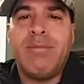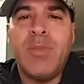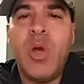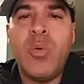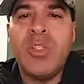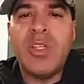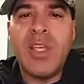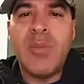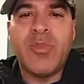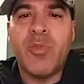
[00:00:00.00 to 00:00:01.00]
no one's
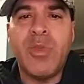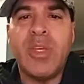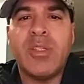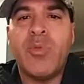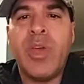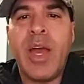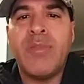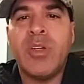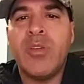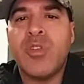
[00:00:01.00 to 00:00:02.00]
exempt from this. We have
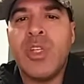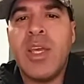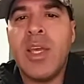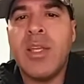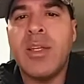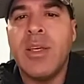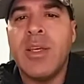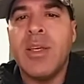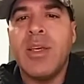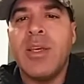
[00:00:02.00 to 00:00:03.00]
to understand
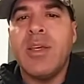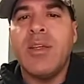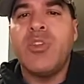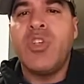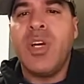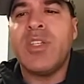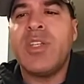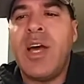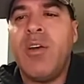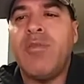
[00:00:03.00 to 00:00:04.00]
just
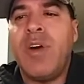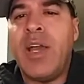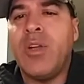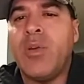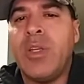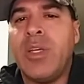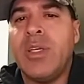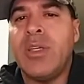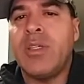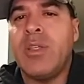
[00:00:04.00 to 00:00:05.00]
how vital it
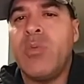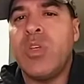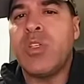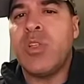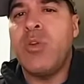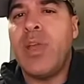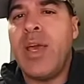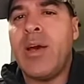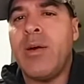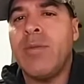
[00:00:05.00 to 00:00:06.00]
is that we slow
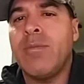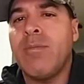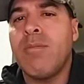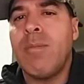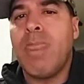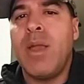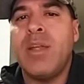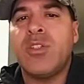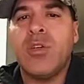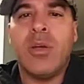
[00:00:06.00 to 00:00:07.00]
down
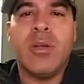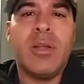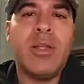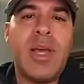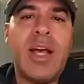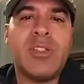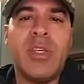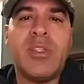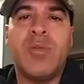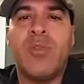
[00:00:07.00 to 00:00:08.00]
and start
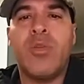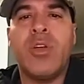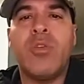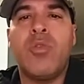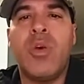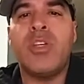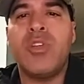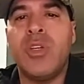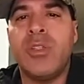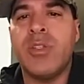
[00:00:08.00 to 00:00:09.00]
asking some critical
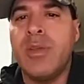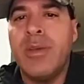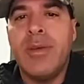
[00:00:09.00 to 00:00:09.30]
questions